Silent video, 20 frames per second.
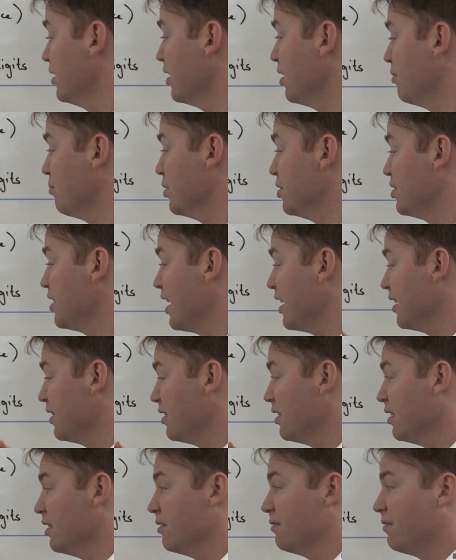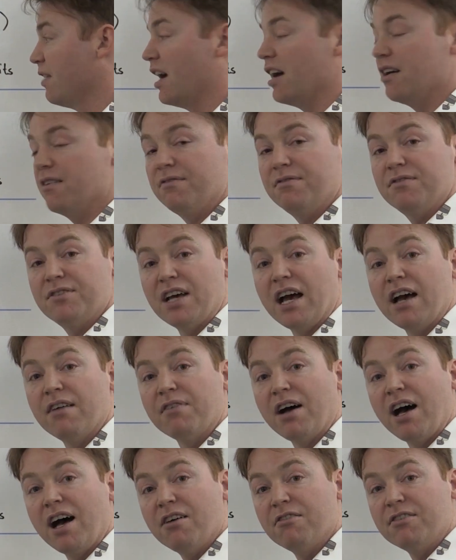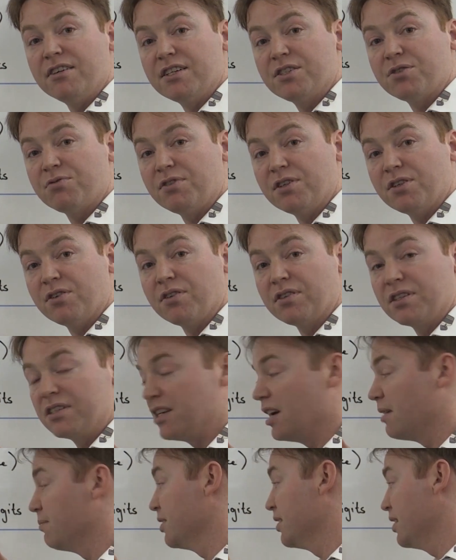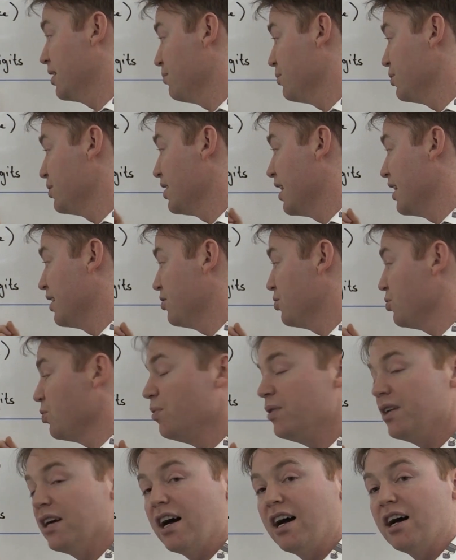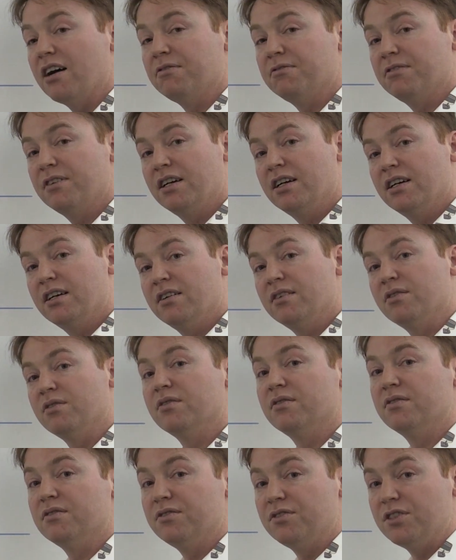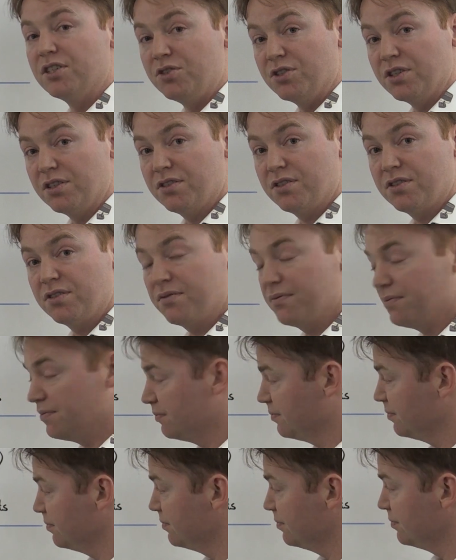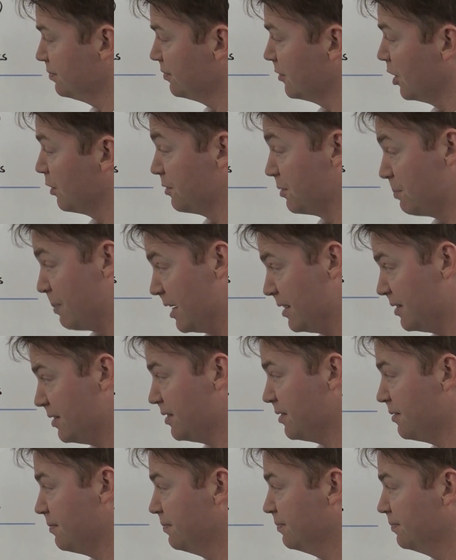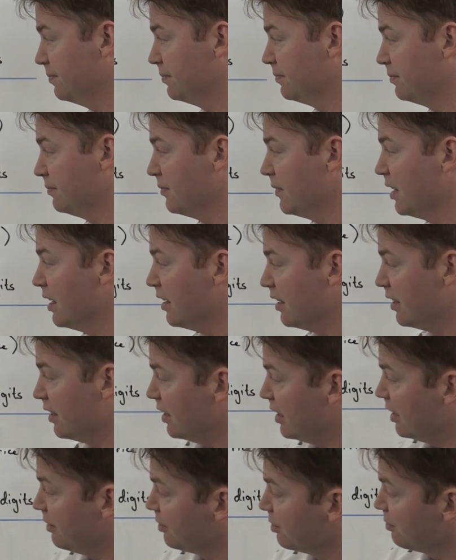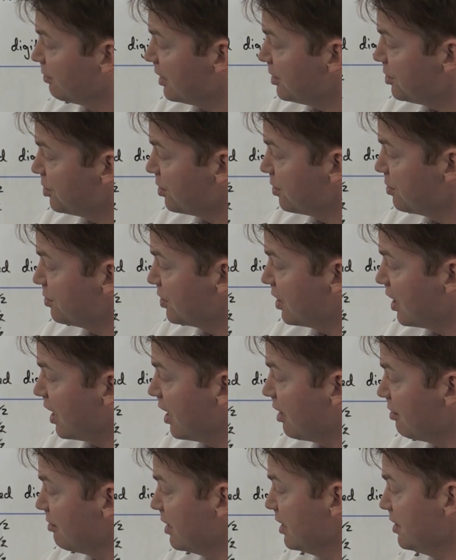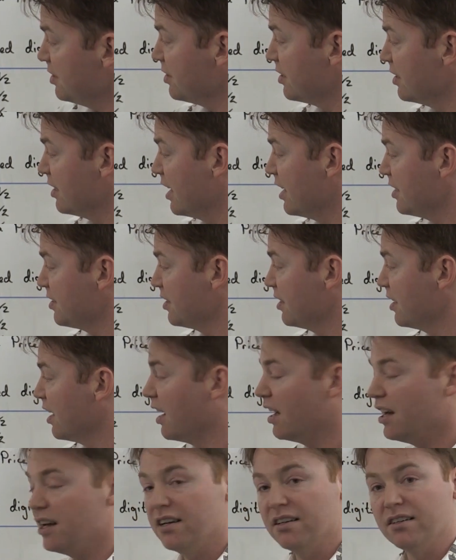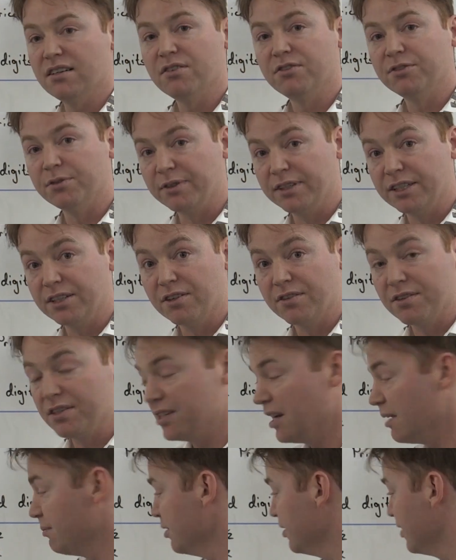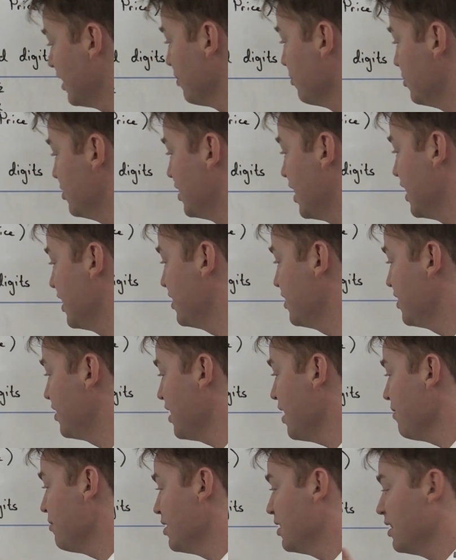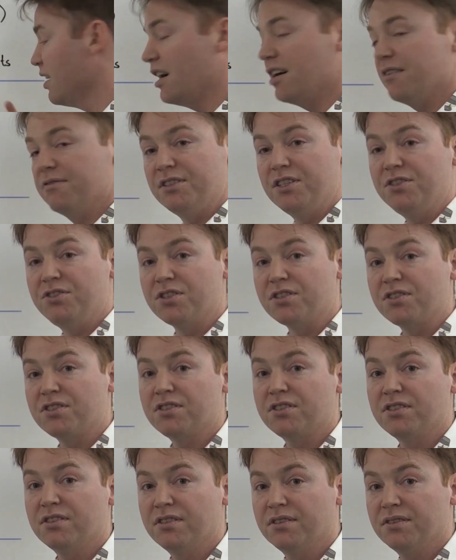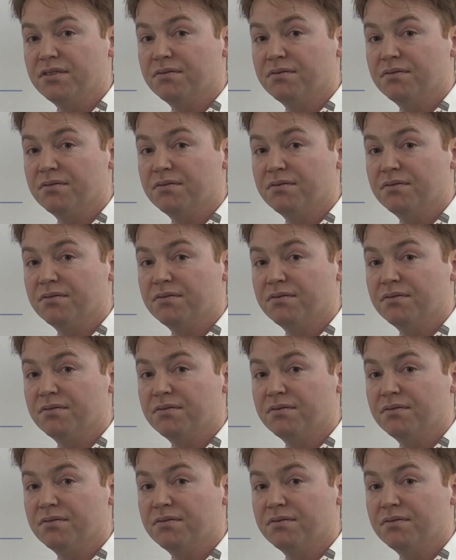it would take to have, to have RNS written on the tablet. It would take two and a half digits of space. If the ratios RNS and S and R were written on the tablet, that would take seven and a half digits.